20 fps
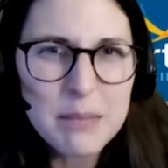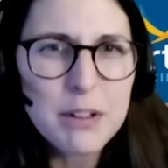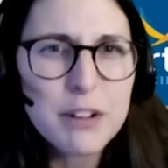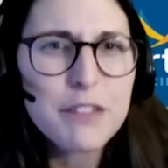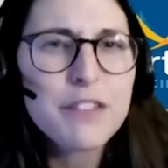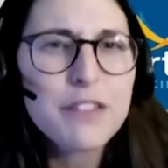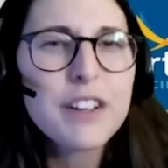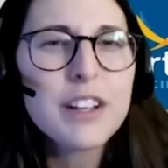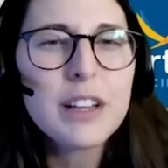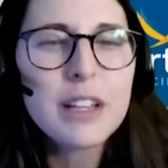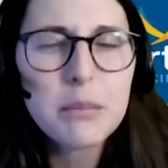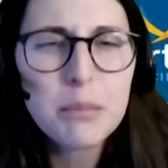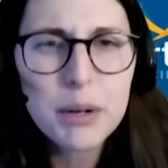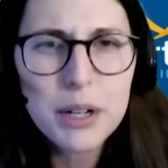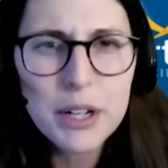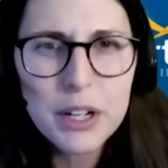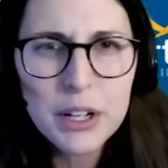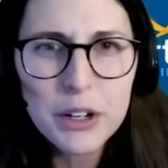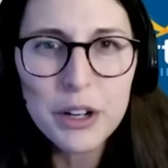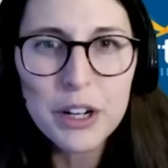They're feeling
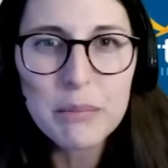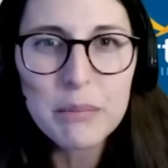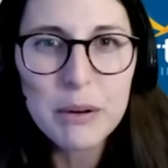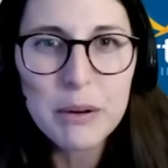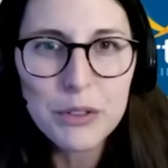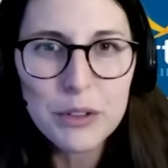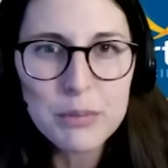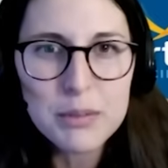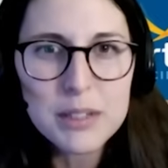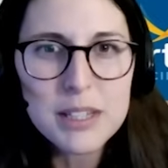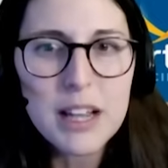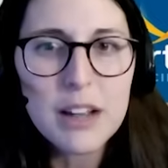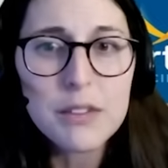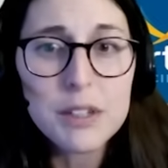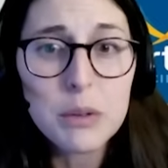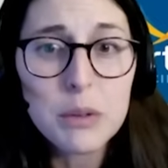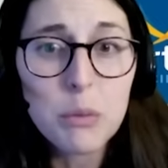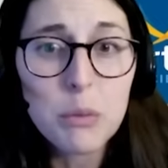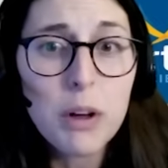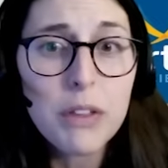pretty good about themselves
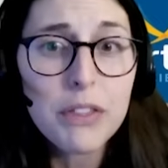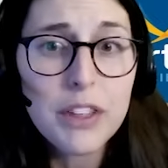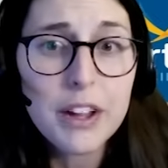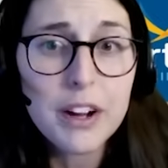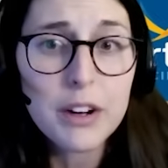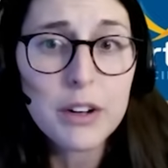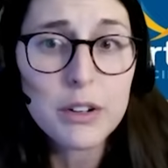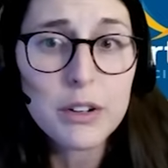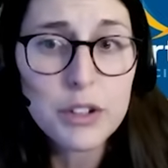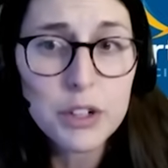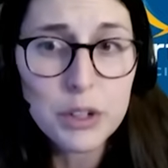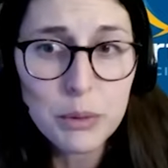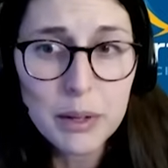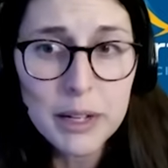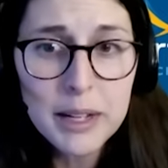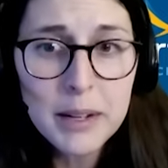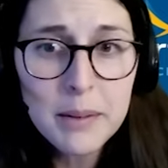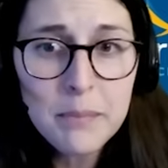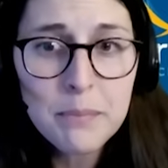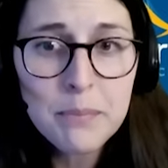and what they're
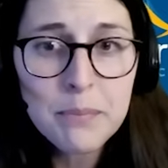doing.